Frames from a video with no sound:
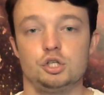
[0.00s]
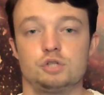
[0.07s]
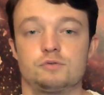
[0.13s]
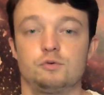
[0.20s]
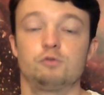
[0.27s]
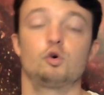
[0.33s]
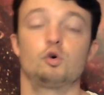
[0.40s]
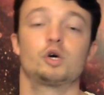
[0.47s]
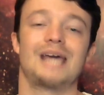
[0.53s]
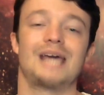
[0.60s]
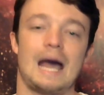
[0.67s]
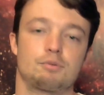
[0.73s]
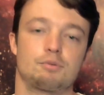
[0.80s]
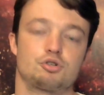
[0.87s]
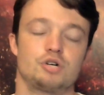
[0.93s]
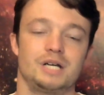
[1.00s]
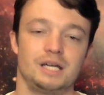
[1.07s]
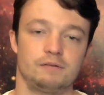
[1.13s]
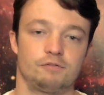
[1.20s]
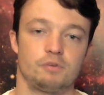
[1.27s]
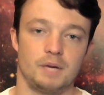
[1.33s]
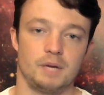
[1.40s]
useful for
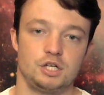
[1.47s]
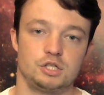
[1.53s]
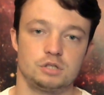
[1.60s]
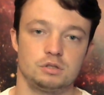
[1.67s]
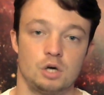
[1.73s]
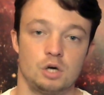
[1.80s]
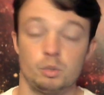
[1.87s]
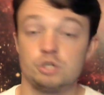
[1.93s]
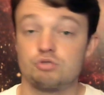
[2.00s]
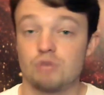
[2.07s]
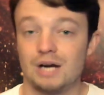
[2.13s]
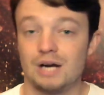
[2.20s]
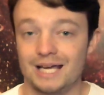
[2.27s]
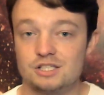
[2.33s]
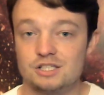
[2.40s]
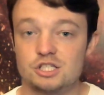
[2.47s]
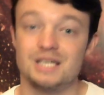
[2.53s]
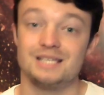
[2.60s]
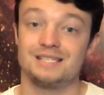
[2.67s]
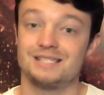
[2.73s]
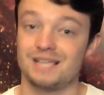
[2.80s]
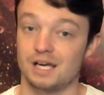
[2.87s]
capturing information, which relates to
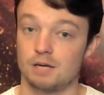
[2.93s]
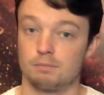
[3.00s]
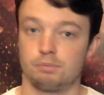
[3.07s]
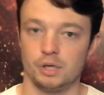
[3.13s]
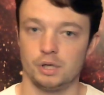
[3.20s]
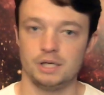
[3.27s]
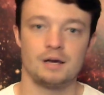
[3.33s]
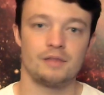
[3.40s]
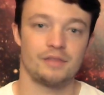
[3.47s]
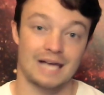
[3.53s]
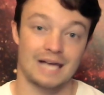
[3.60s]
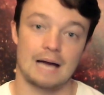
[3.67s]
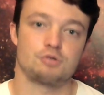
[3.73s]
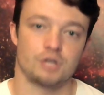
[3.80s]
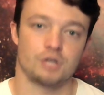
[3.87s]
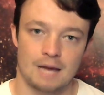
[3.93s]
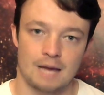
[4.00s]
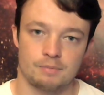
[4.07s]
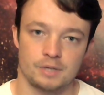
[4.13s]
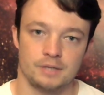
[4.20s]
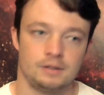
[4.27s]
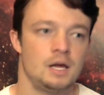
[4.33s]
his second point, the capturing
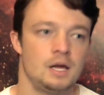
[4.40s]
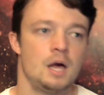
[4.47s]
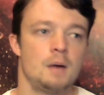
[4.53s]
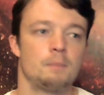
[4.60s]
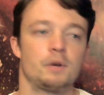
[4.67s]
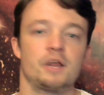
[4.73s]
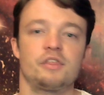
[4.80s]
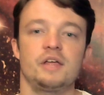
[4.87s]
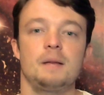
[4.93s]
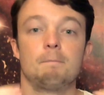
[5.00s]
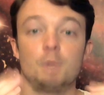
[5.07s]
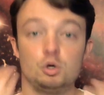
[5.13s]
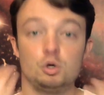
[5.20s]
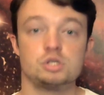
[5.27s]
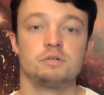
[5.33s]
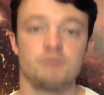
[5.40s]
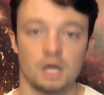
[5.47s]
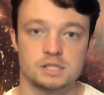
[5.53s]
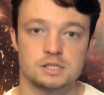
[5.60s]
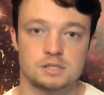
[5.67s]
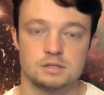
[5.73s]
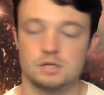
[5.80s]
habit. But I think most of
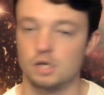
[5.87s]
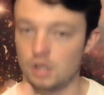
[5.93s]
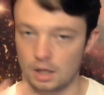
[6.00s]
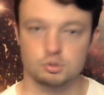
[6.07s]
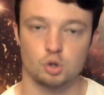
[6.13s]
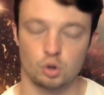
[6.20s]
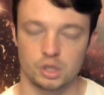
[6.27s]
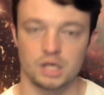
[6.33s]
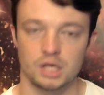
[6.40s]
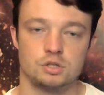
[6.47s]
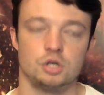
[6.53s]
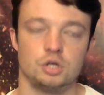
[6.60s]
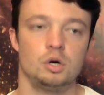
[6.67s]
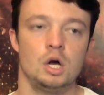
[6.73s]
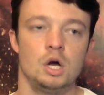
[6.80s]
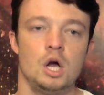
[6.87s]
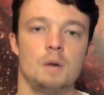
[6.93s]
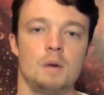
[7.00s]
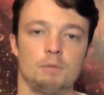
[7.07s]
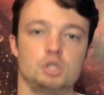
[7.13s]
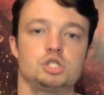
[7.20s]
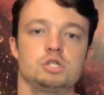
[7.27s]
us that I'm talking to,
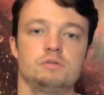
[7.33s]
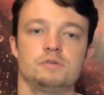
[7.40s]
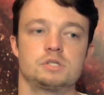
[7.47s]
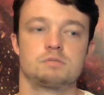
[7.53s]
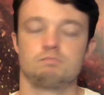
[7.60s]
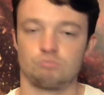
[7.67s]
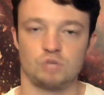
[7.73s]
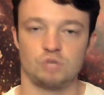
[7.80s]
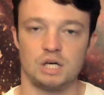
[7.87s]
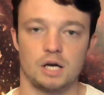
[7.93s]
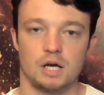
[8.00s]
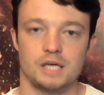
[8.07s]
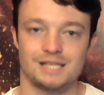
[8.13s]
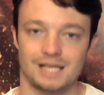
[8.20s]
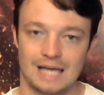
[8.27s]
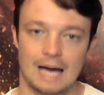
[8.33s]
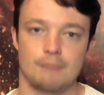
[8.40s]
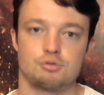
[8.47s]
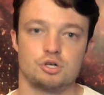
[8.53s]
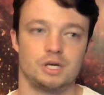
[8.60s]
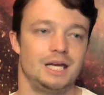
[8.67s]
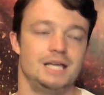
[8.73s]
most of us realize that
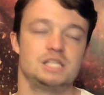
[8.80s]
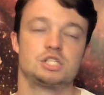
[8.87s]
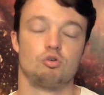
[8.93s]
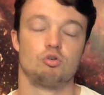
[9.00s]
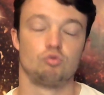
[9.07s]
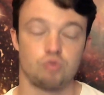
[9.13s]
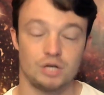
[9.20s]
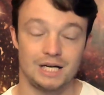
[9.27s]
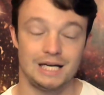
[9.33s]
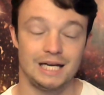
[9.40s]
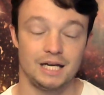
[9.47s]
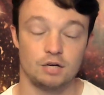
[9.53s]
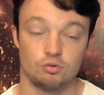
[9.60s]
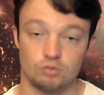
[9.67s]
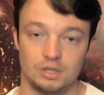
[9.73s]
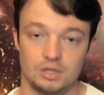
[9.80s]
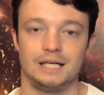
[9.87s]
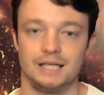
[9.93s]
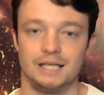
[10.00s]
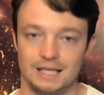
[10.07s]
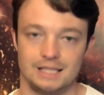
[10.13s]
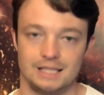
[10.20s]
capturing is really